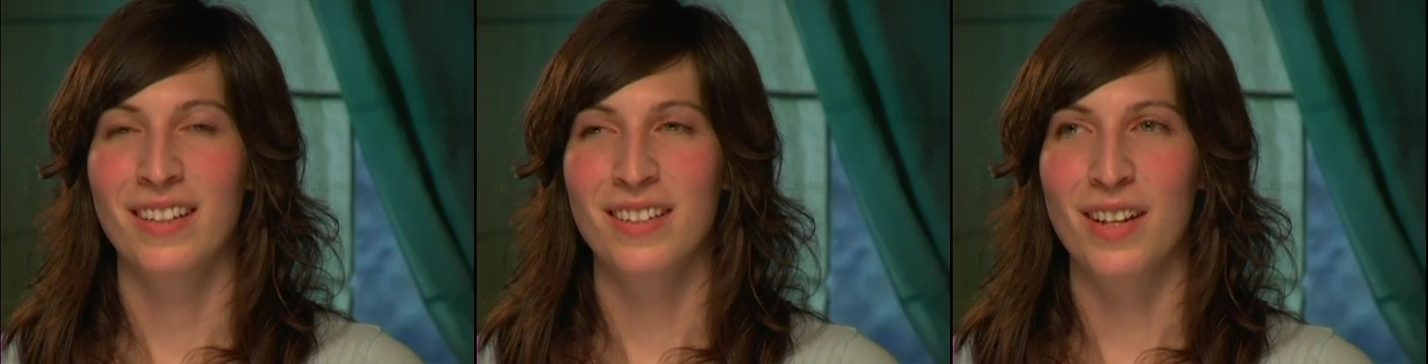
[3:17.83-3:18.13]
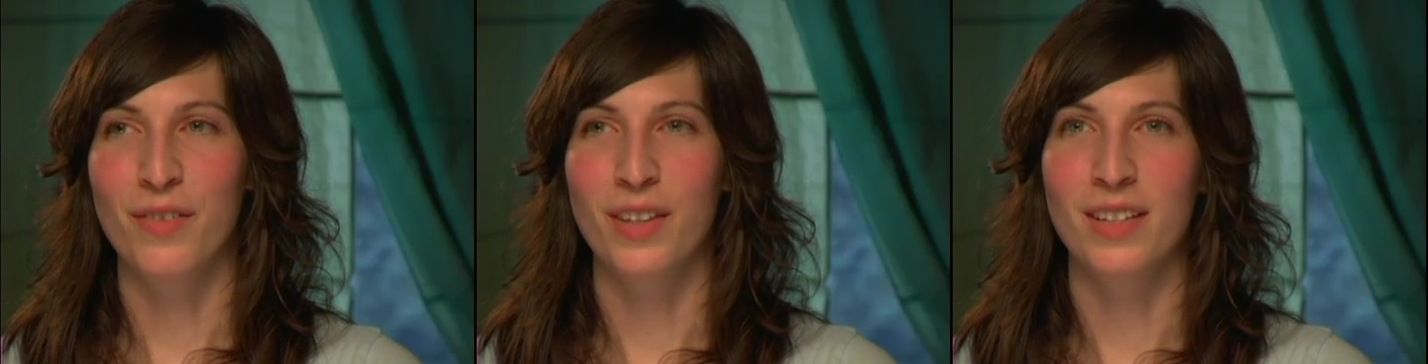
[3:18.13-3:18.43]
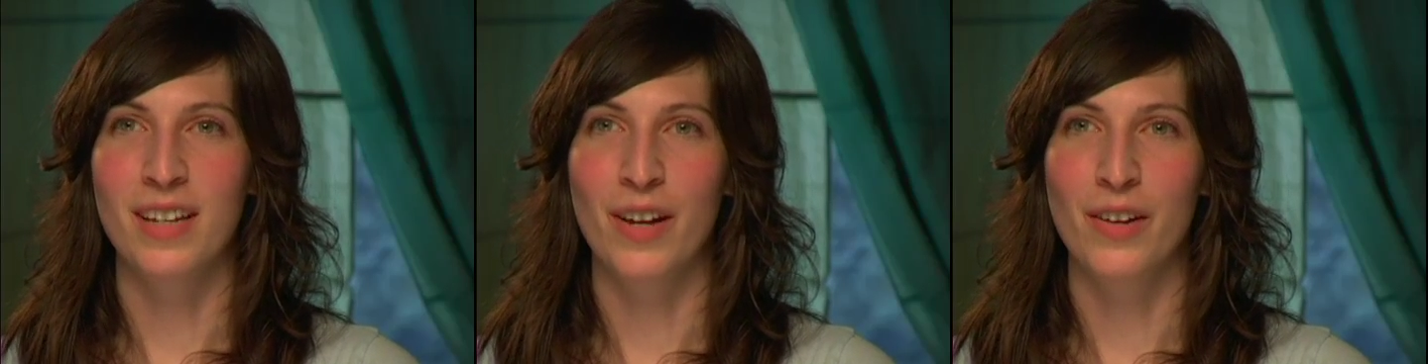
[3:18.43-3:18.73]
stuff
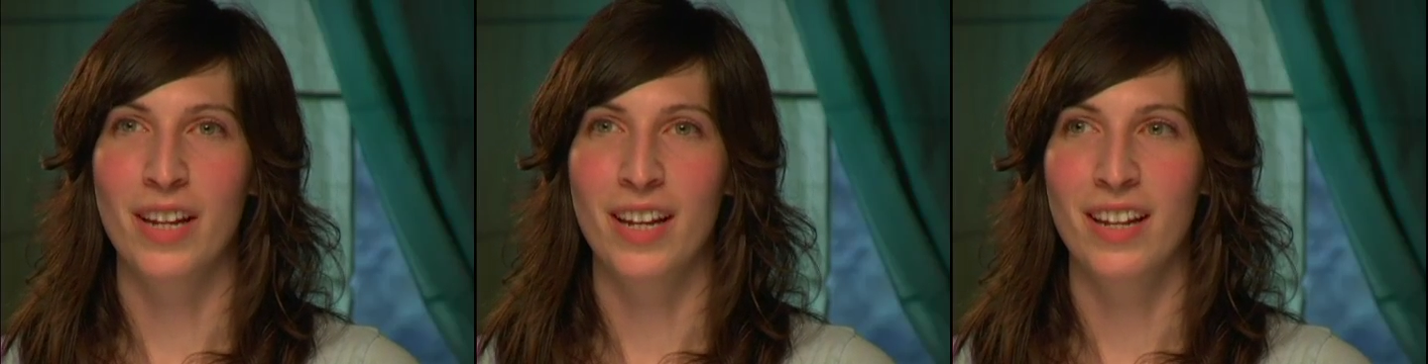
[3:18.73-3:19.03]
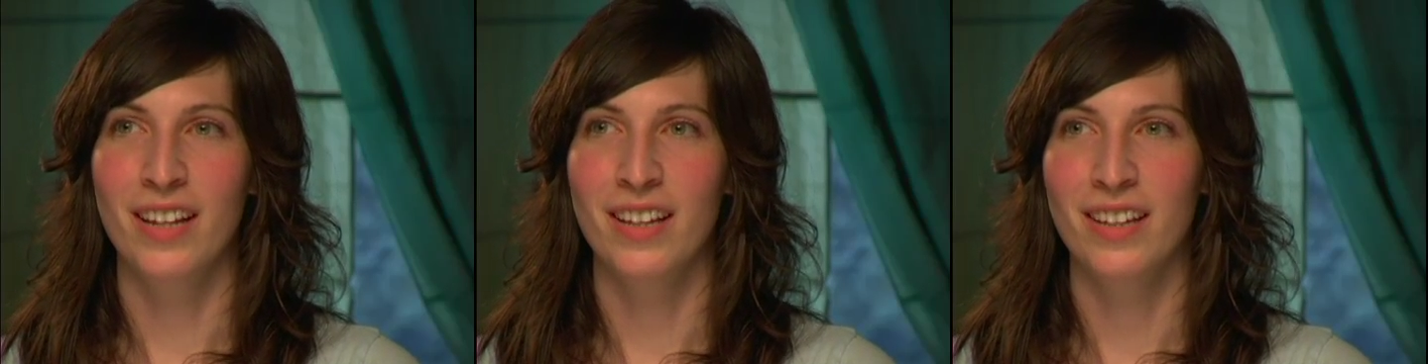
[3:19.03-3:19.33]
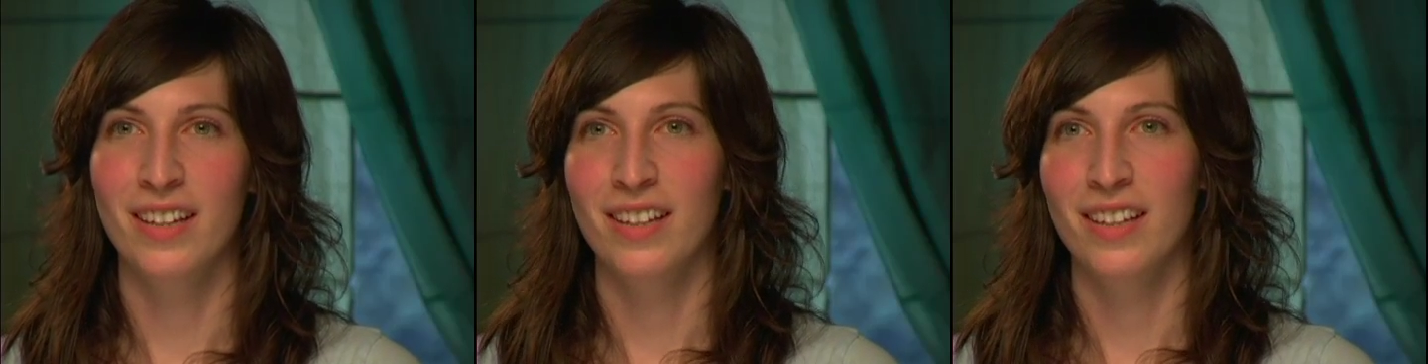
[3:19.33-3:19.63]
that sounded
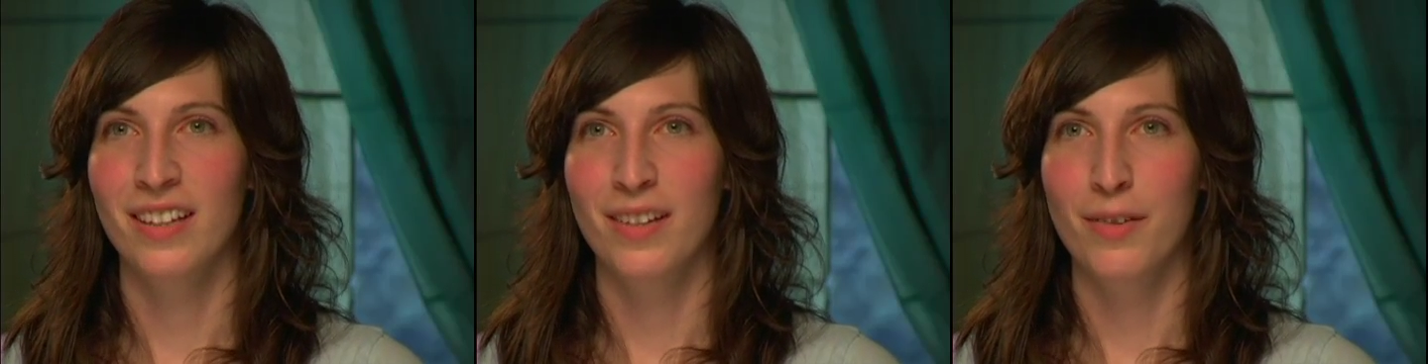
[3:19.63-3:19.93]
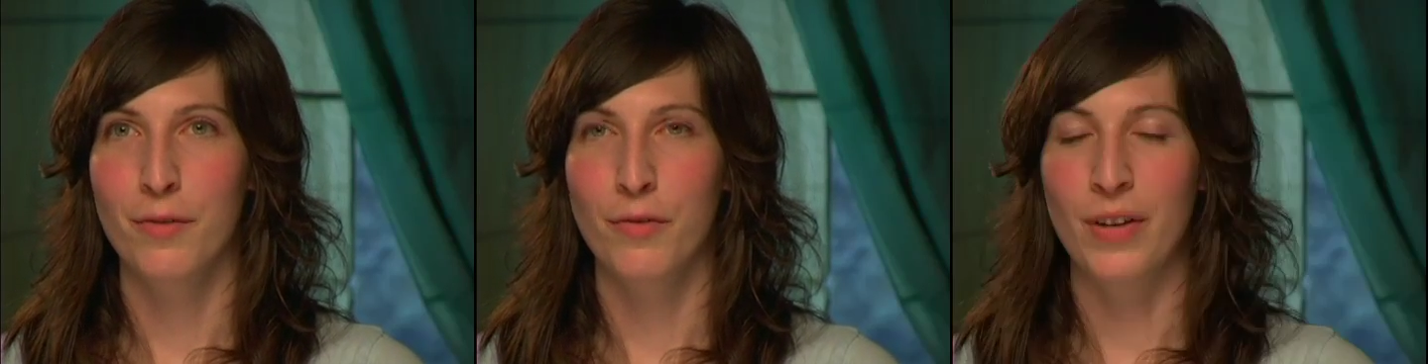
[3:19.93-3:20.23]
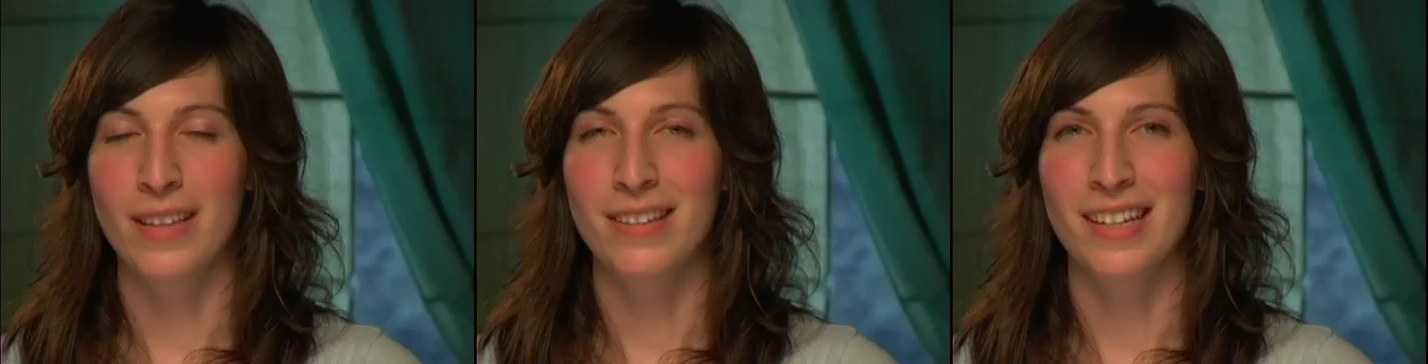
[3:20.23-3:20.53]

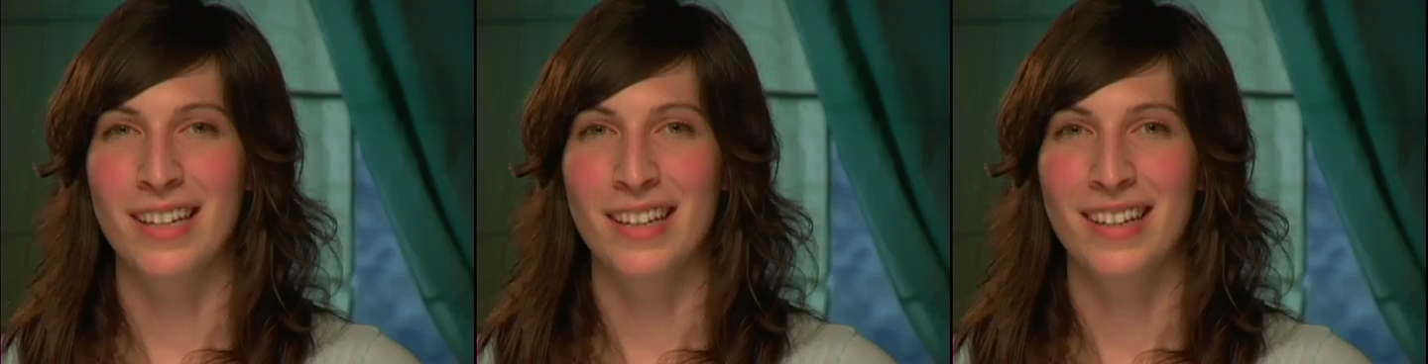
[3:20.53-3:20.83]
fancy.